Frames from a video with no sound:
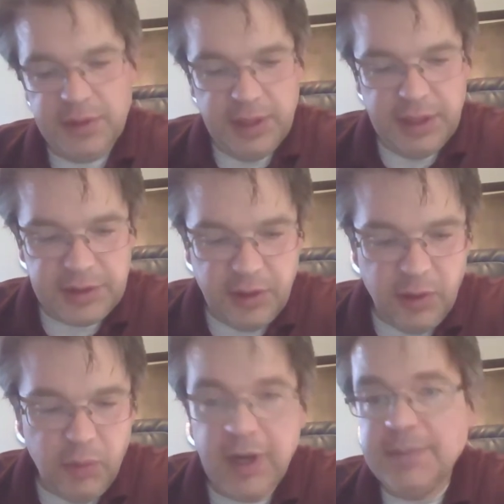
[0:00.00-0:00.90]
and it's
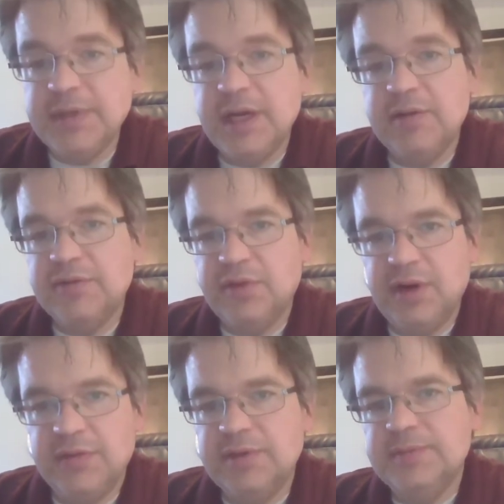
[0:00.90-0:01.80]
all wiped out
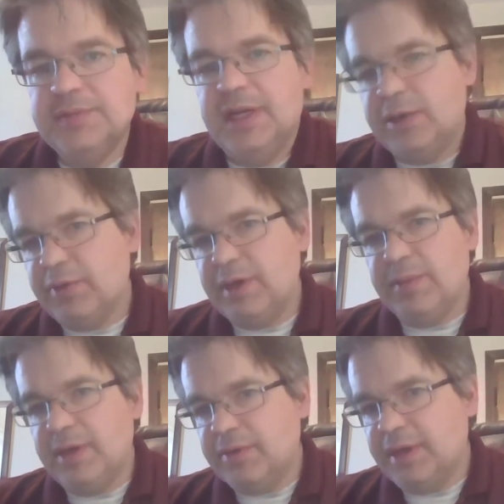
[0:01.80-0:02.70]
forever. I had to read
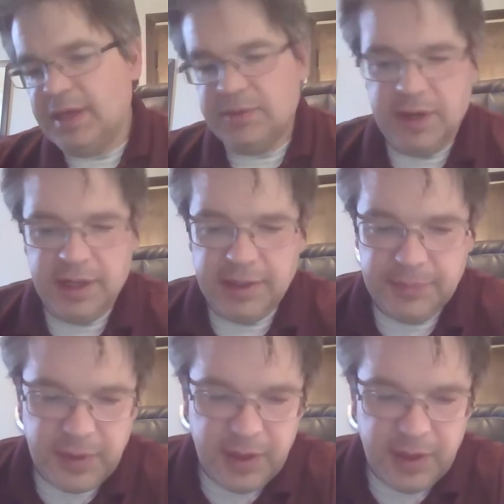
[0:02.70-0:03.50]
my own handwriting.